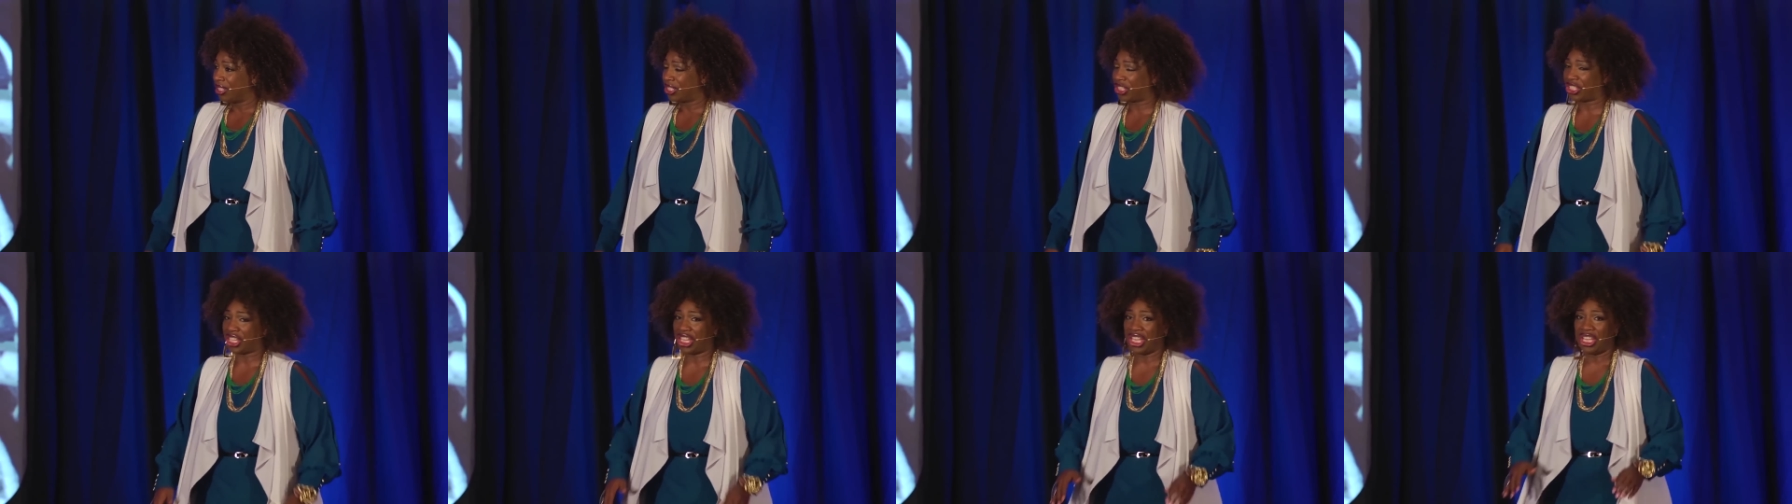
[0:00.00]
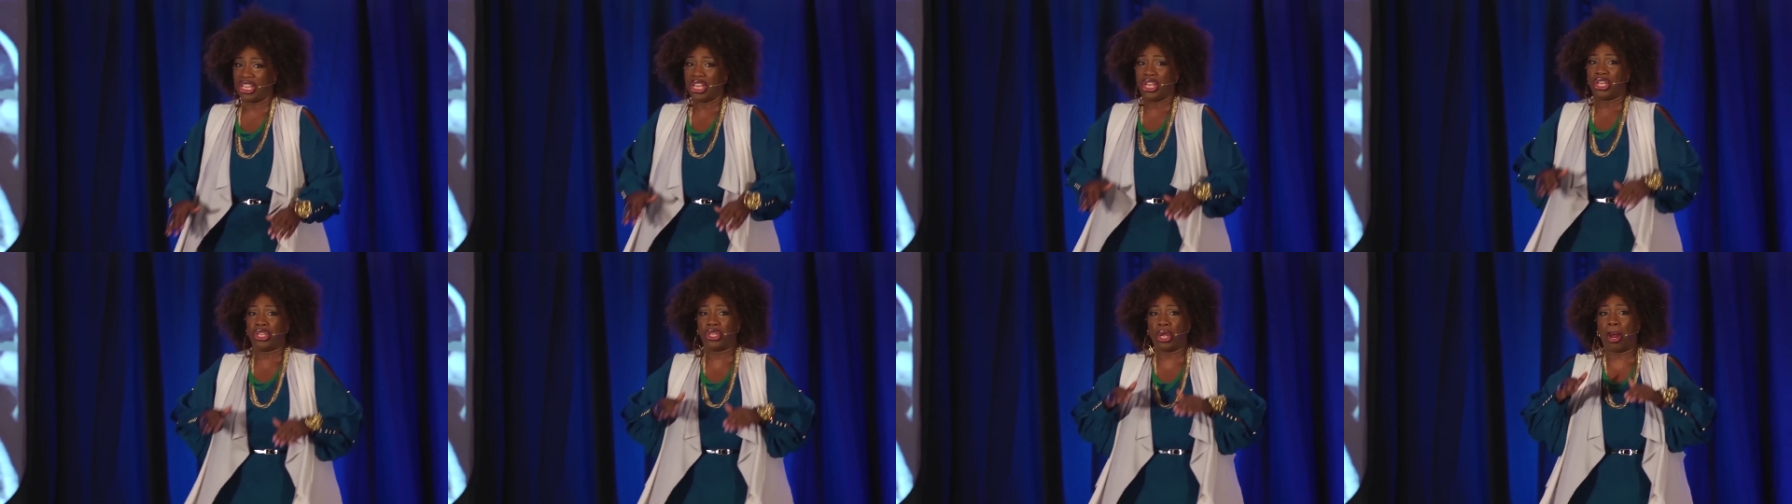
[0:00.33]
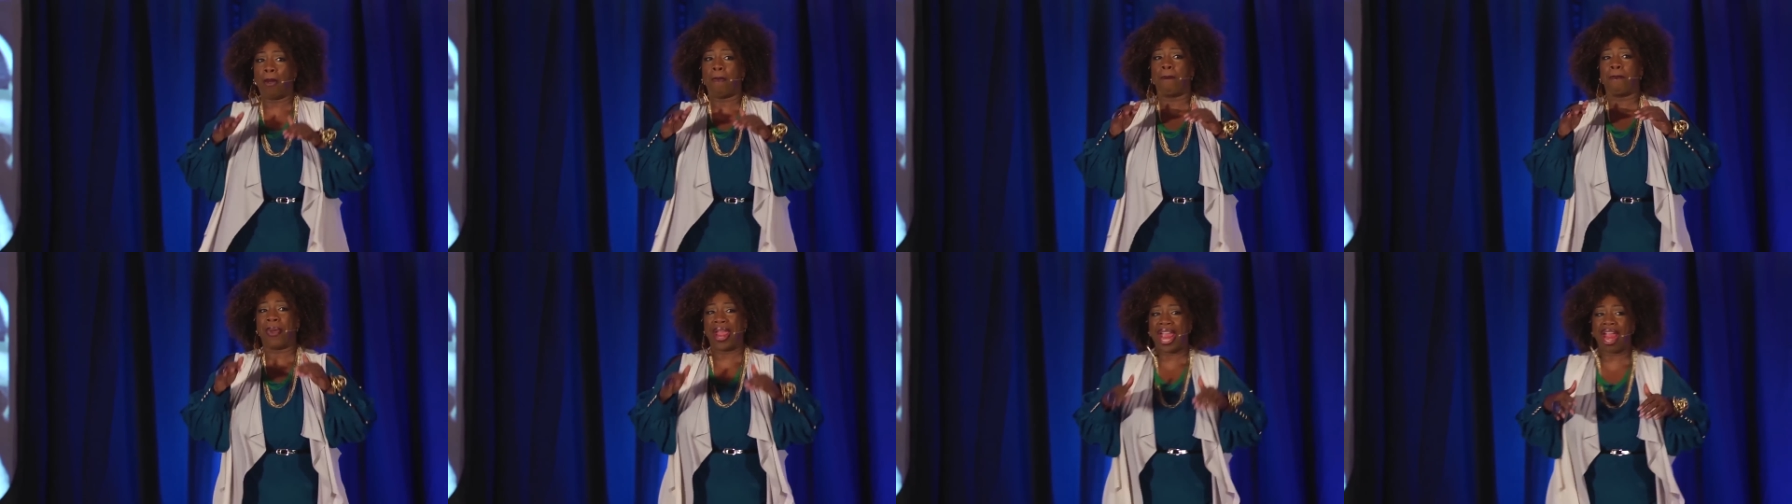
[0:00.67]
yes. See,
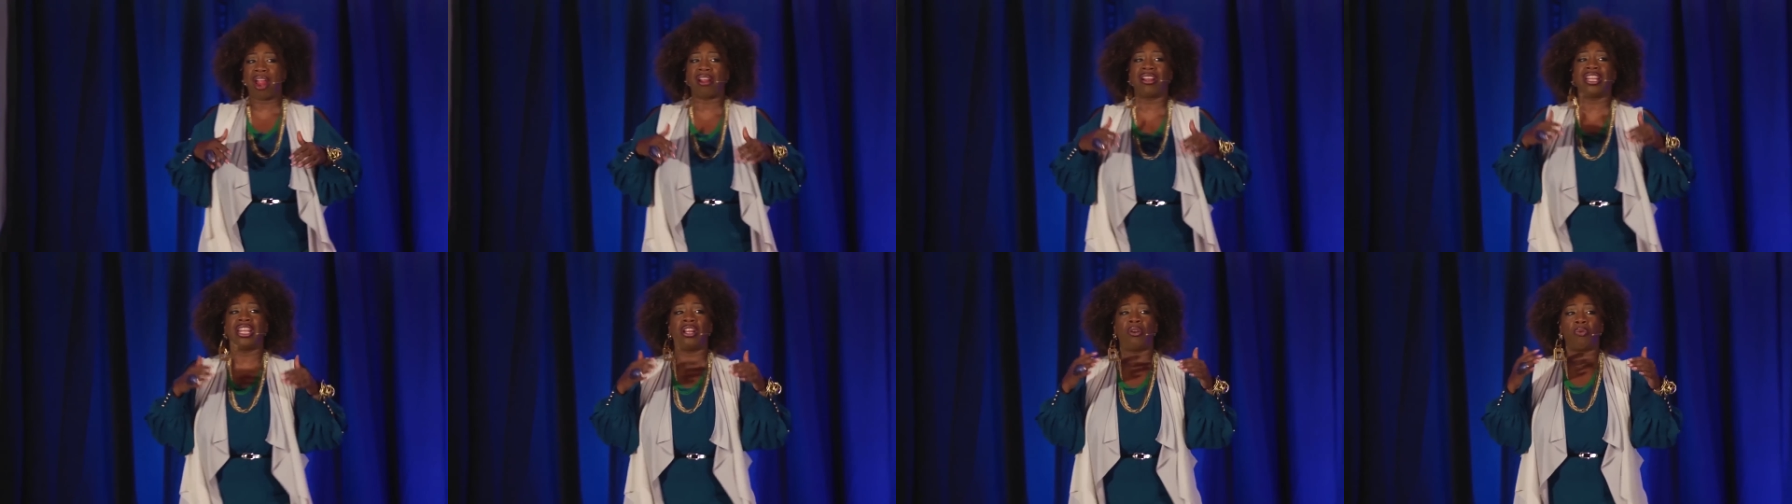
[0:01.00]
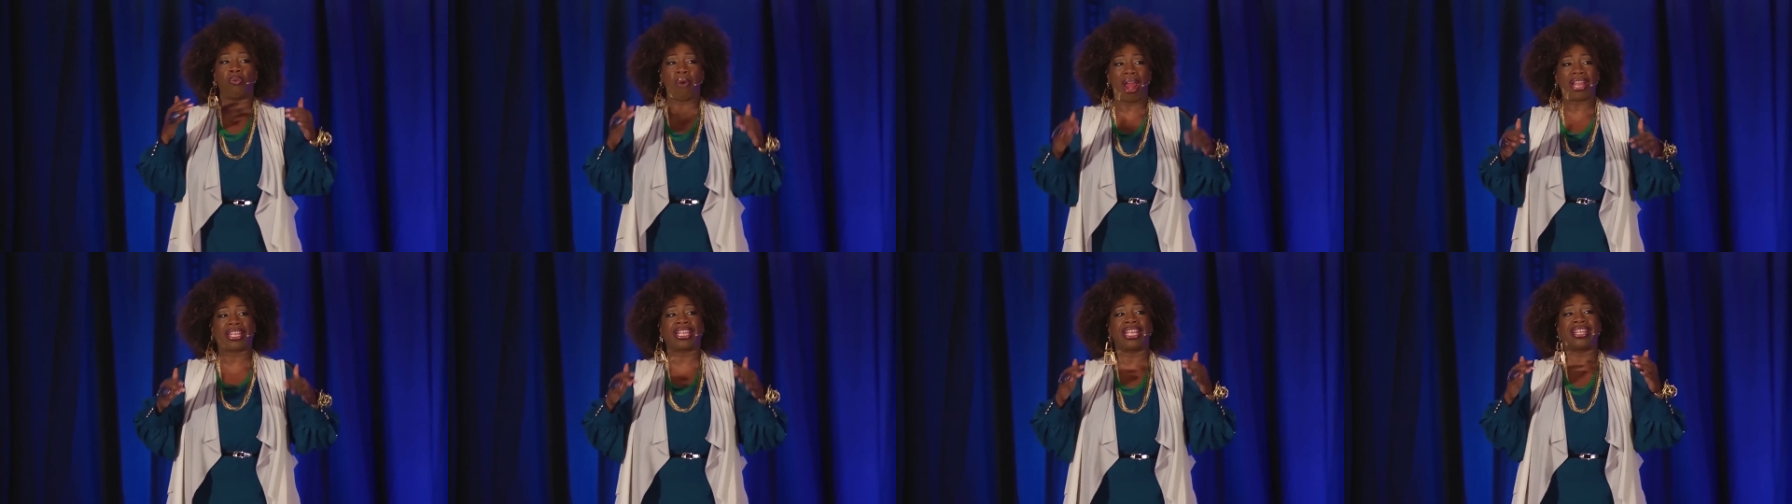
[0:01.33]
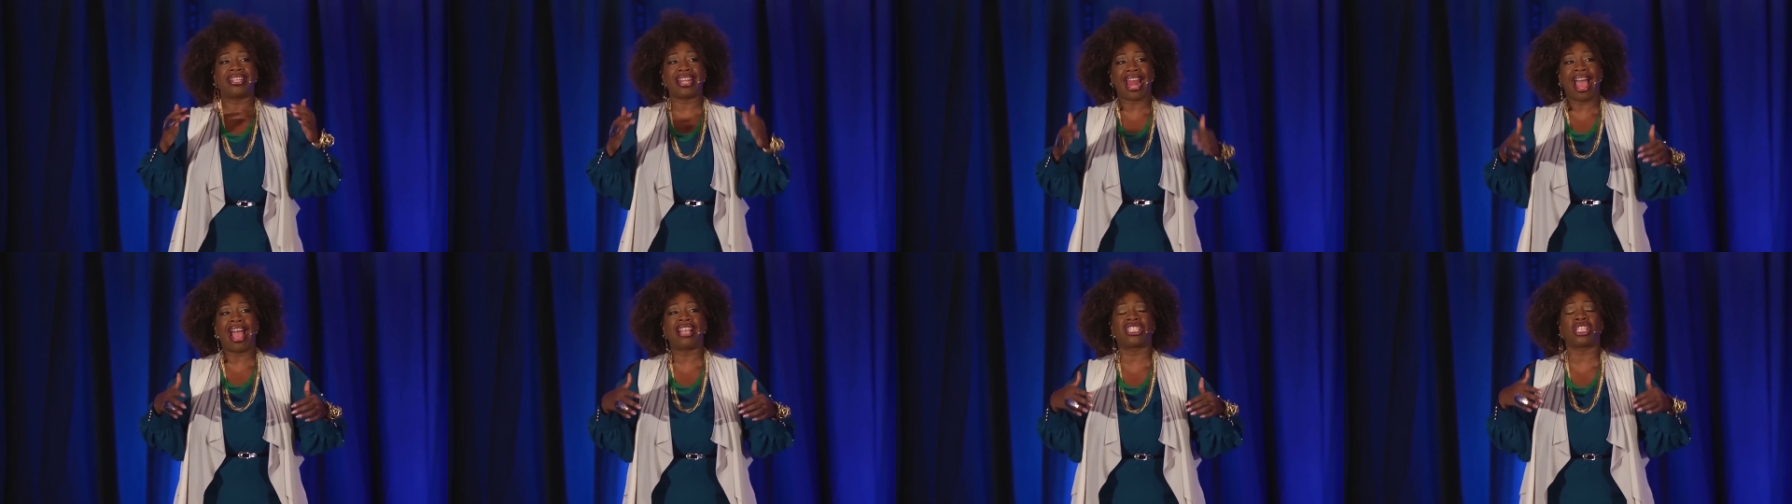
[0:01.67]
your barely
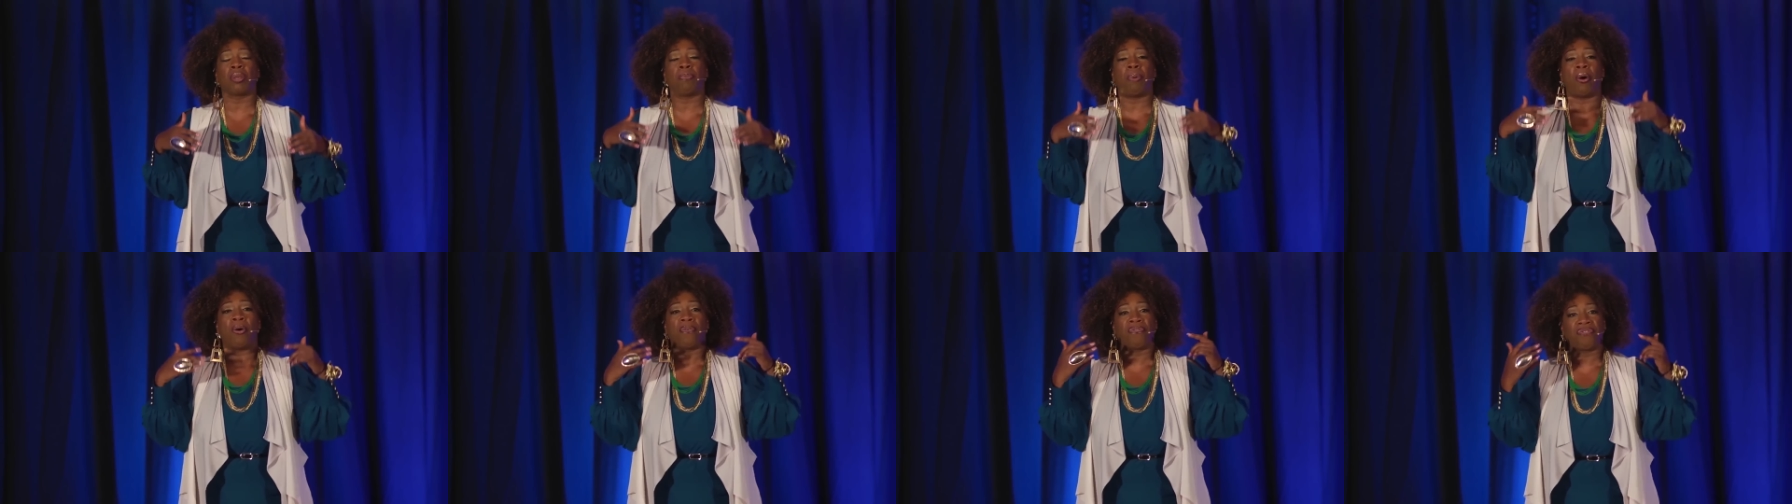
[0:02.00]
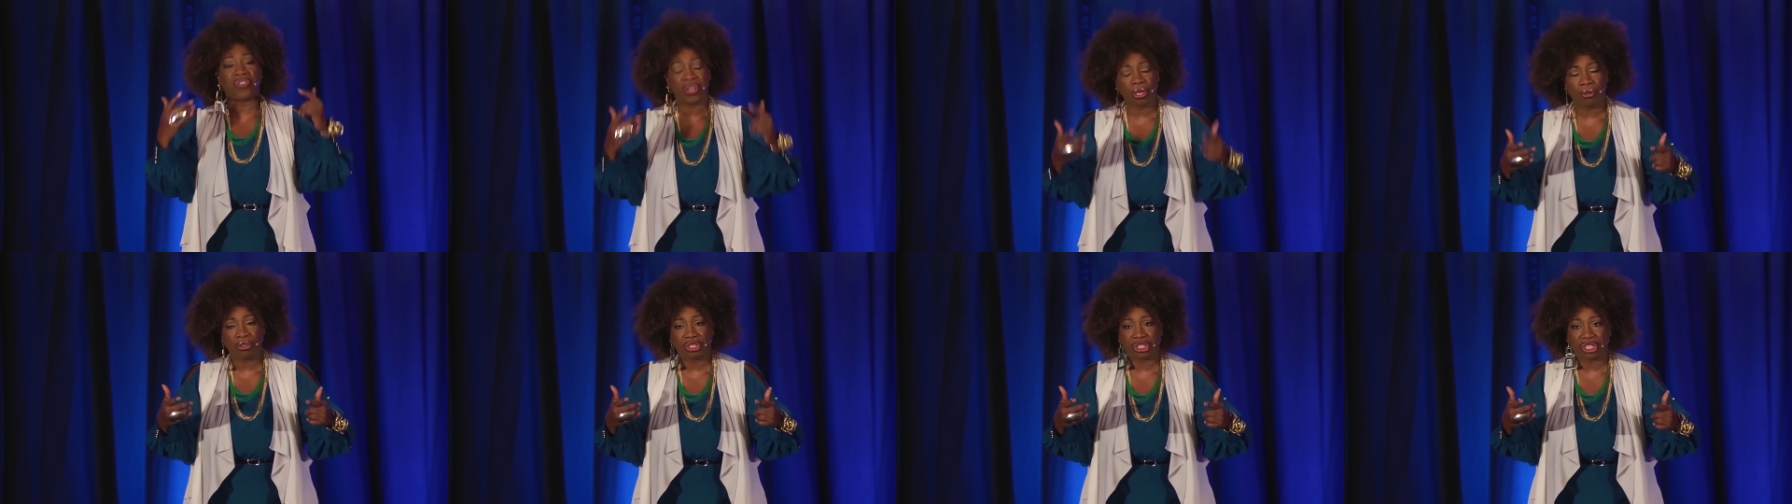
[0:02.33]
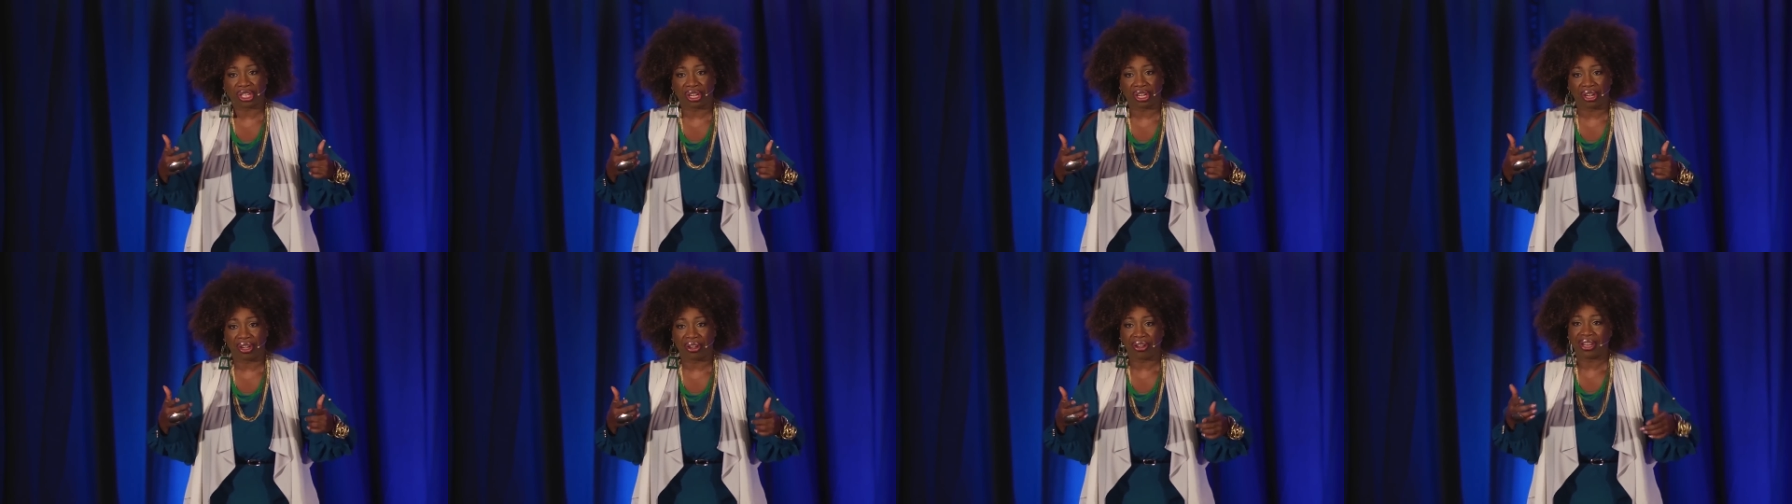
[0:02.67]
recognizable
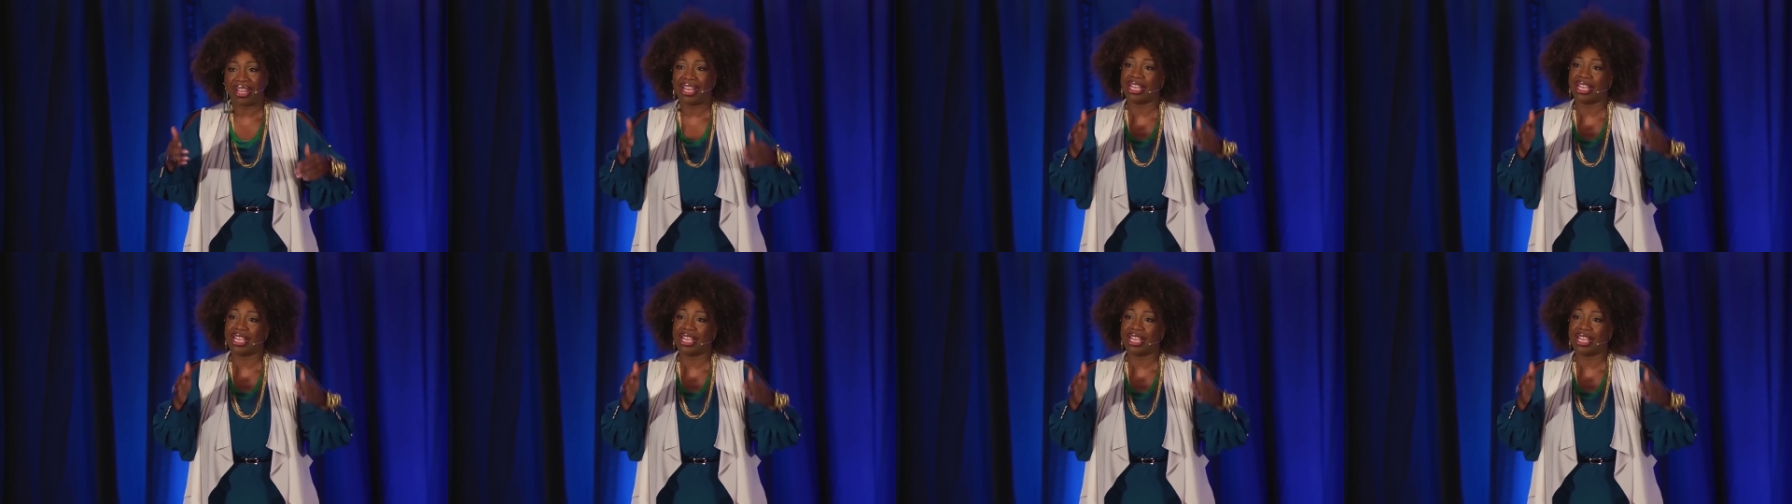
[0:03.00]
future